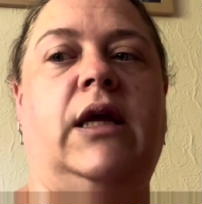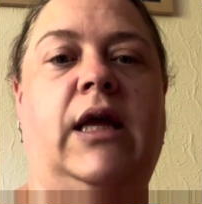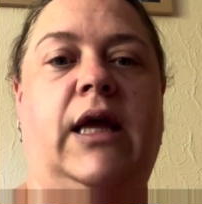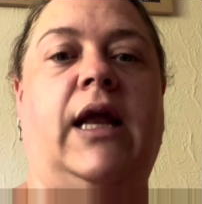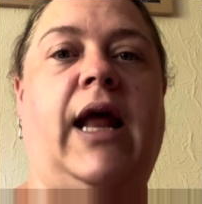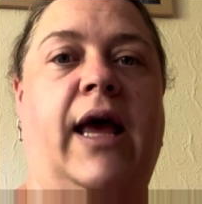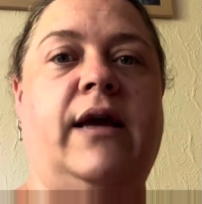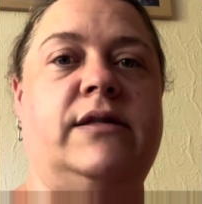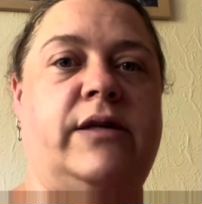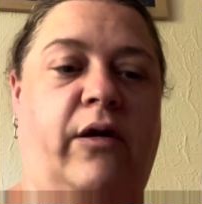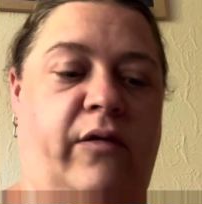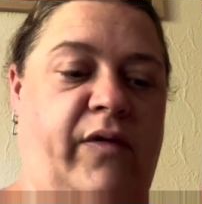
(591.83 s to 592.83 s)
It hangs
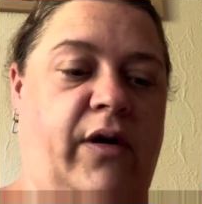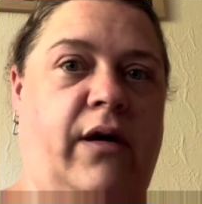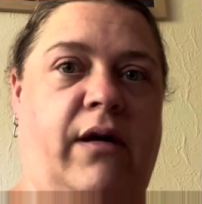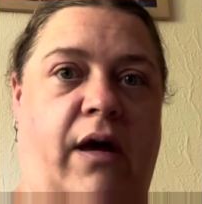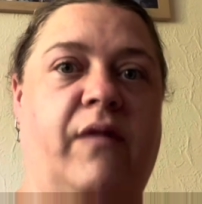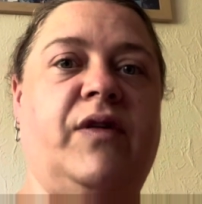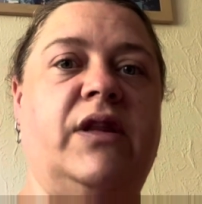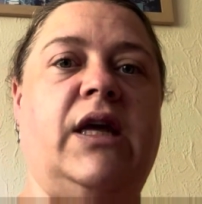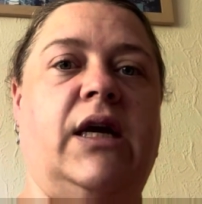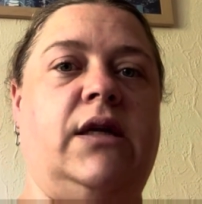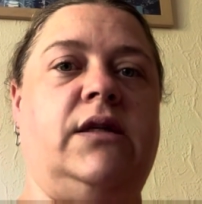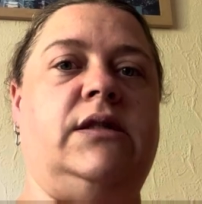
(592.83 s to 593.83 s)
over
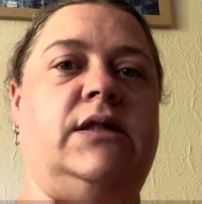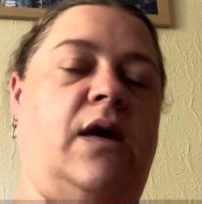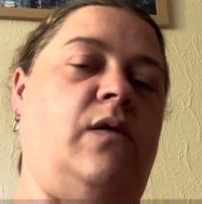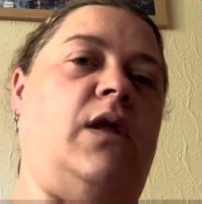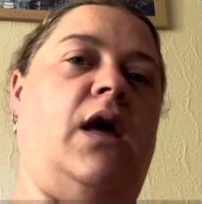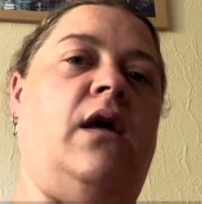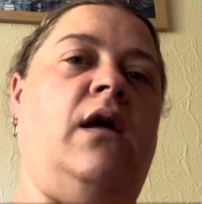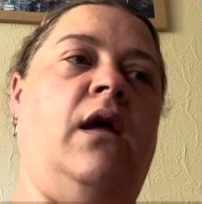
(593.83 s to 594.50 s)
everything down there.